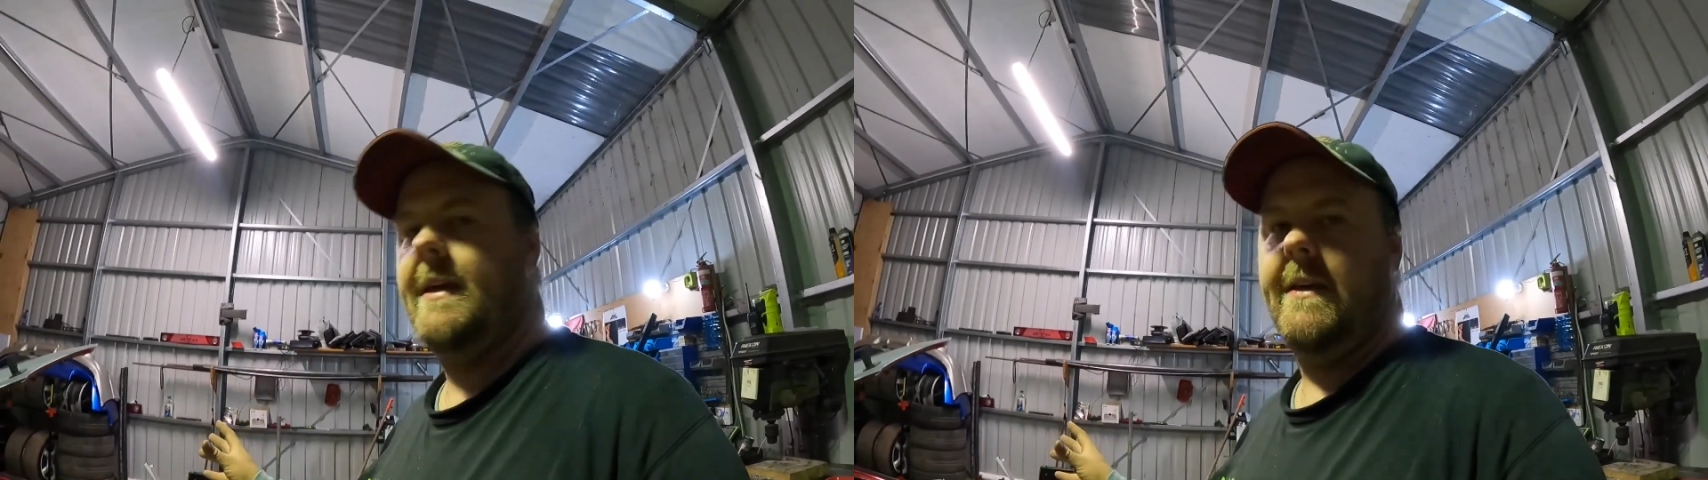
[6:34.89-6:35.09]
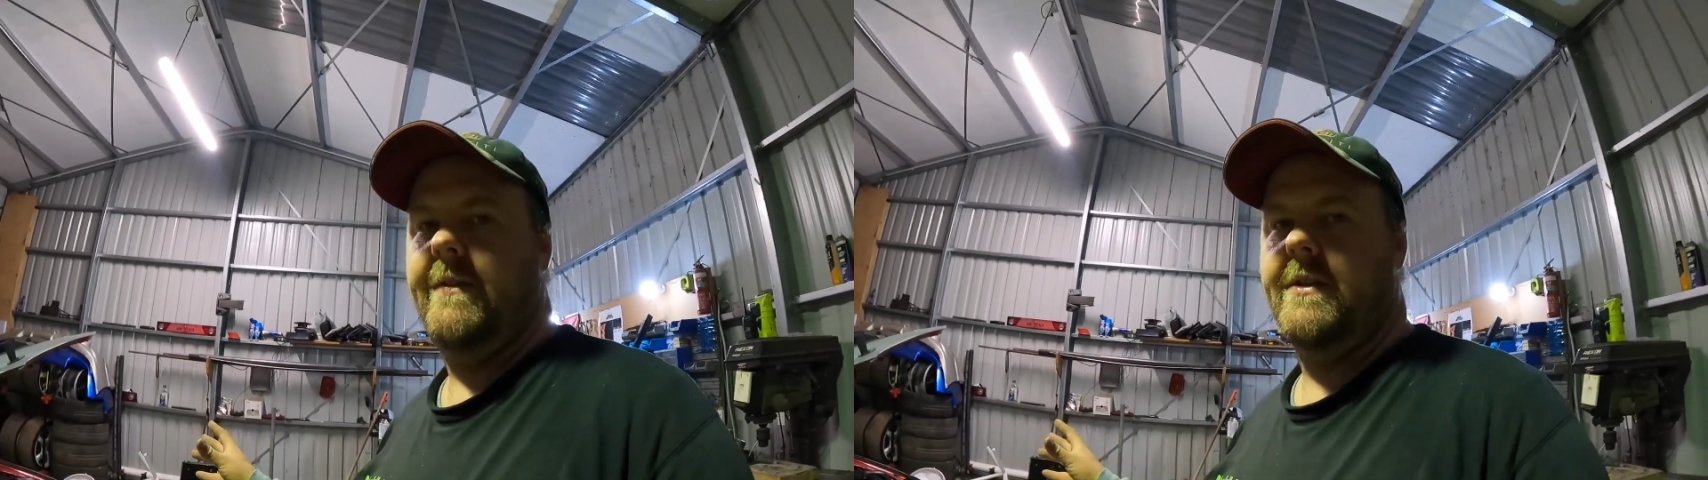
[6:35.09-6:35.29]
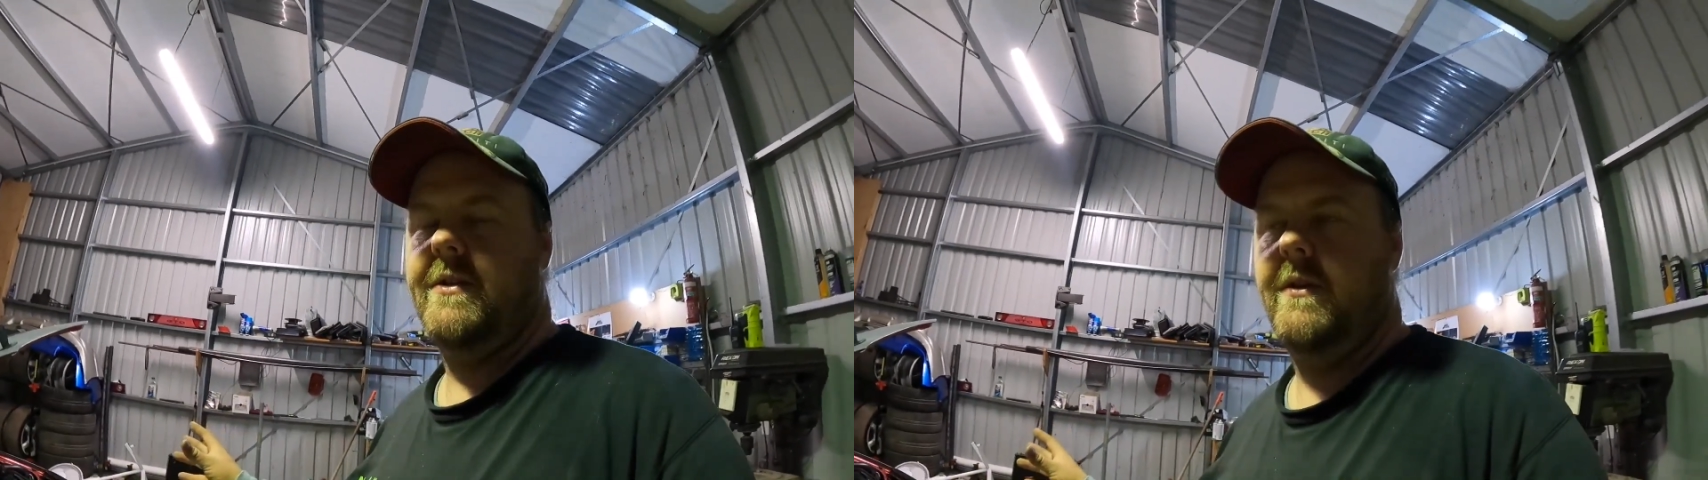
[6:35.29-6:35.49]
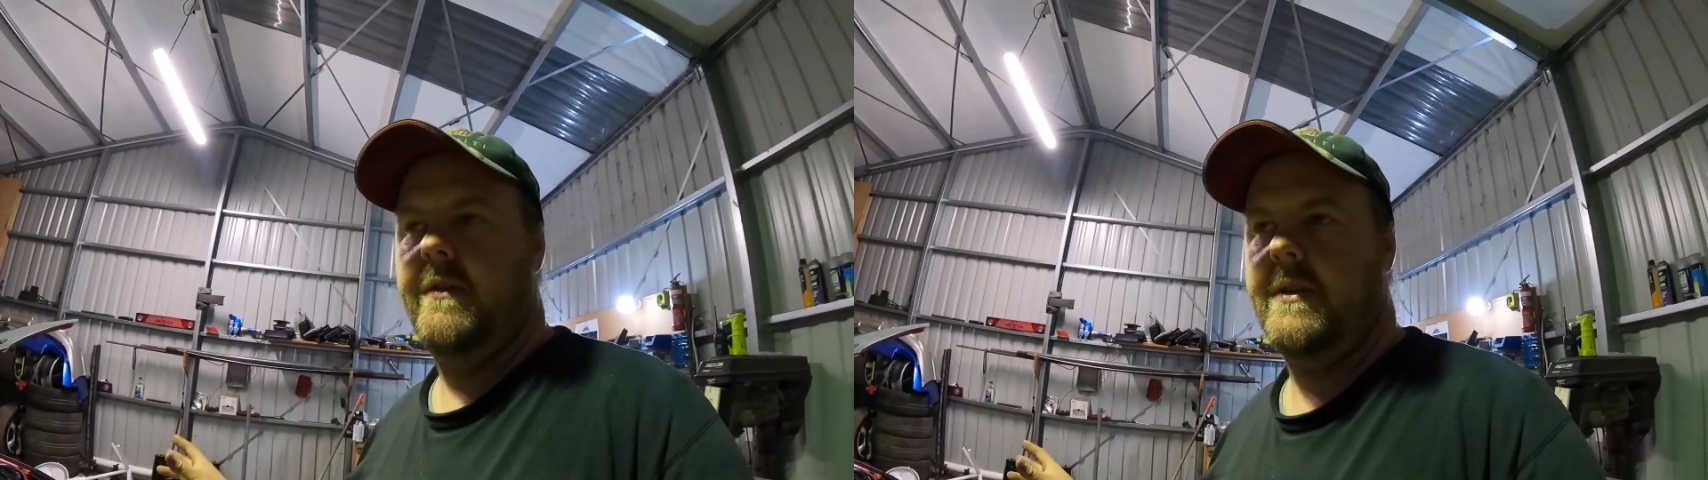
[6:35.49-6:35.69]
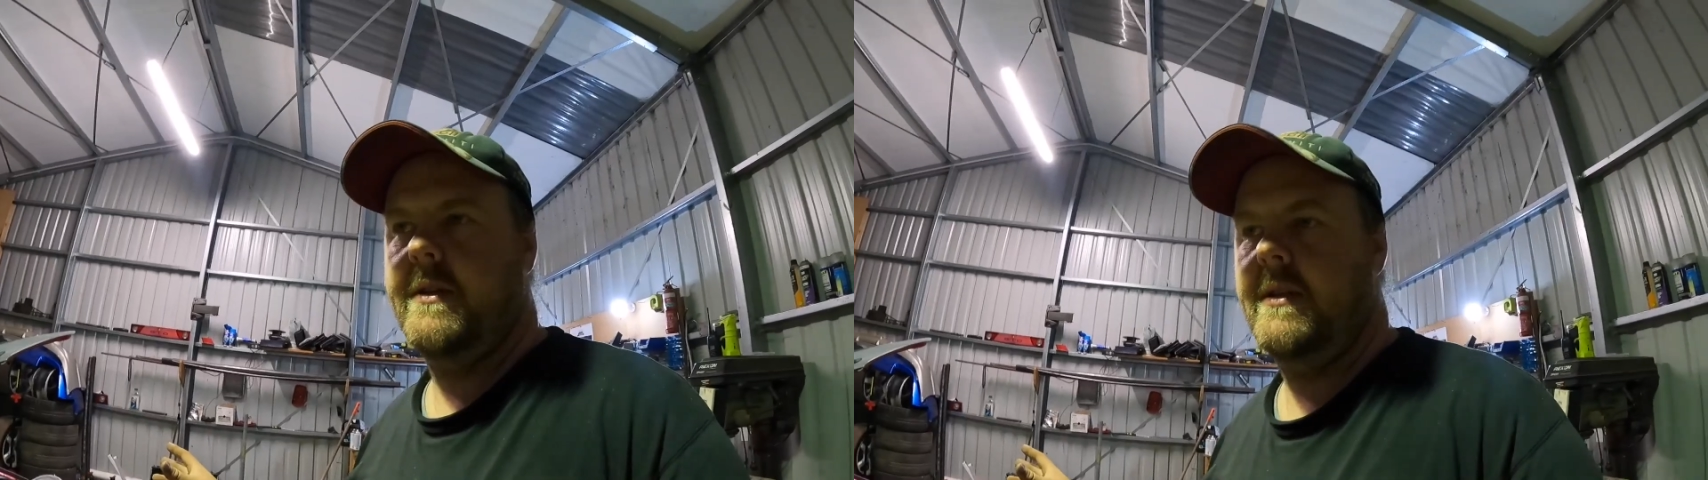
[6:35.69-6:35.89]
give it a
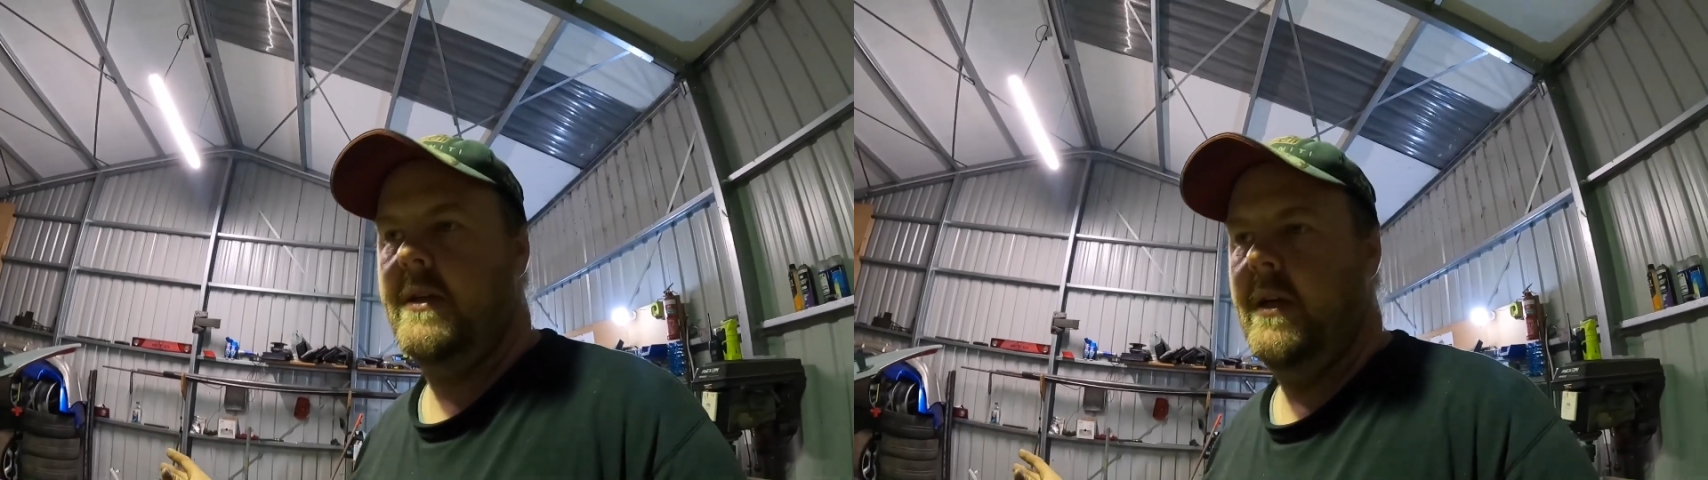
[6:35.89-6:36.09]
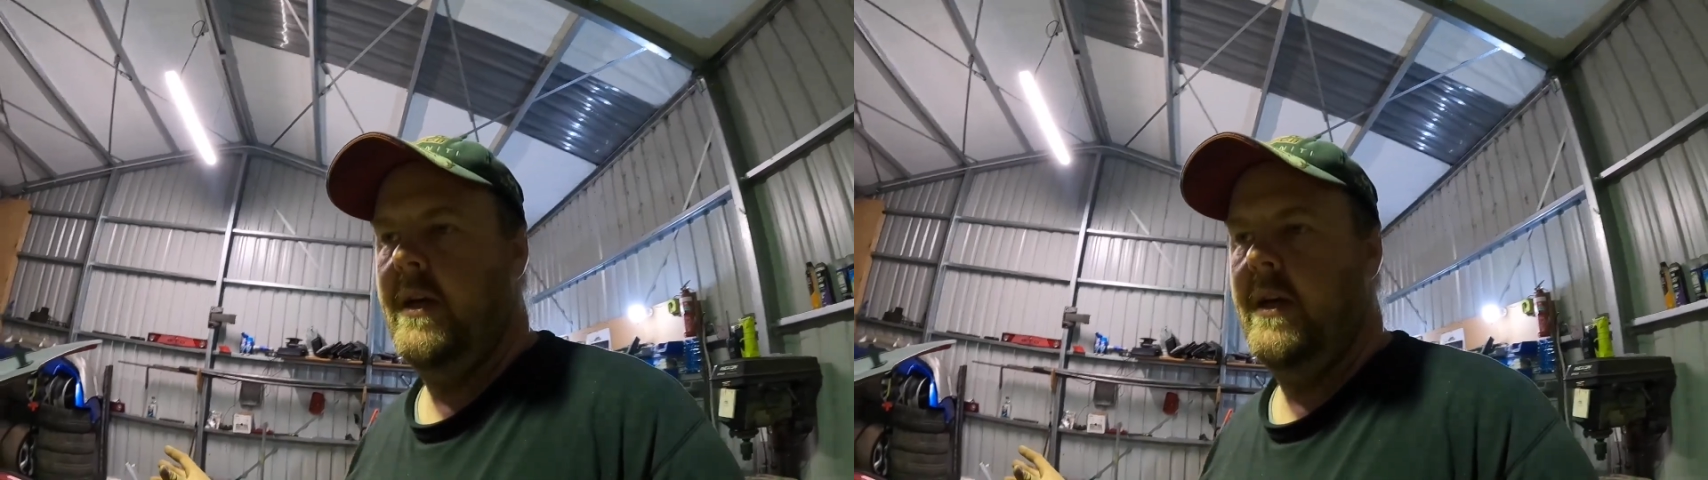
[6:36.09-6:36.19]
service,